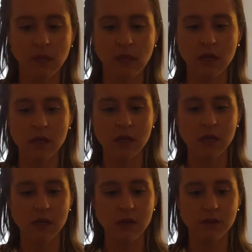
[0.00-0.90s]

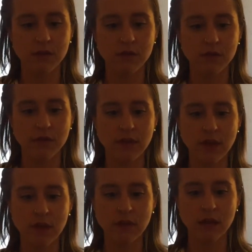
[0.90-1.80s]
Another
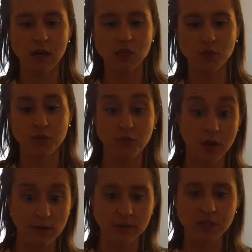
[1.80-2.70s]
thing that I should
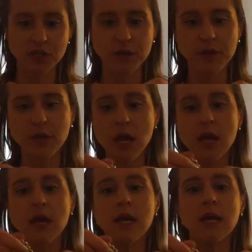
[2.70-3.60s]
probably show you,
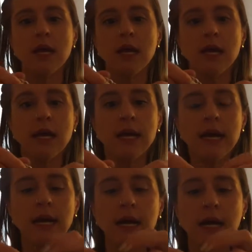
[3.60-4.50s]

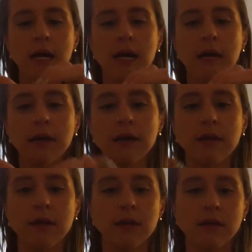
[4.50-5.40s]
the
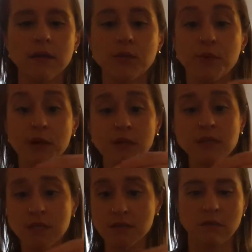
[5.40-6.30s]

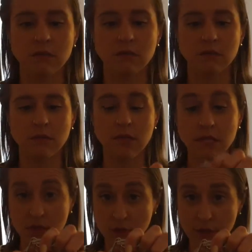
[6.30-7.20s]
prongs.
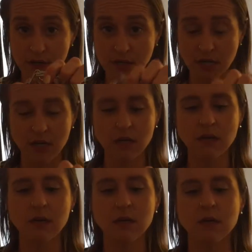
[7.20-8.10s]
These little parts
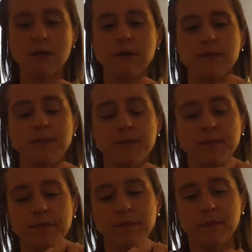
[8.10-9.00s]
here
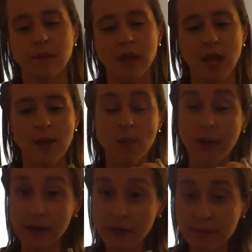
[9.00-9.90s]
come
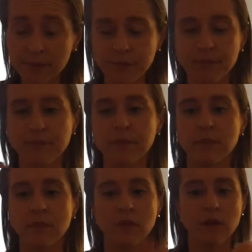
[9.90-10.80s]
apart.
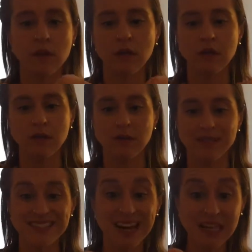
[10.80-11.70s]
You can
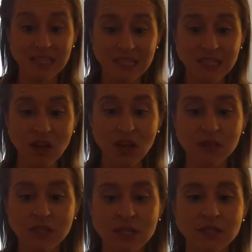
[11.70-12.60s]
size these
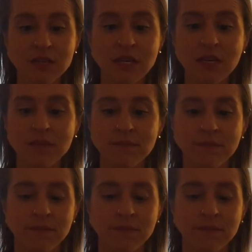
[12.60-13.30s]
collars as you need.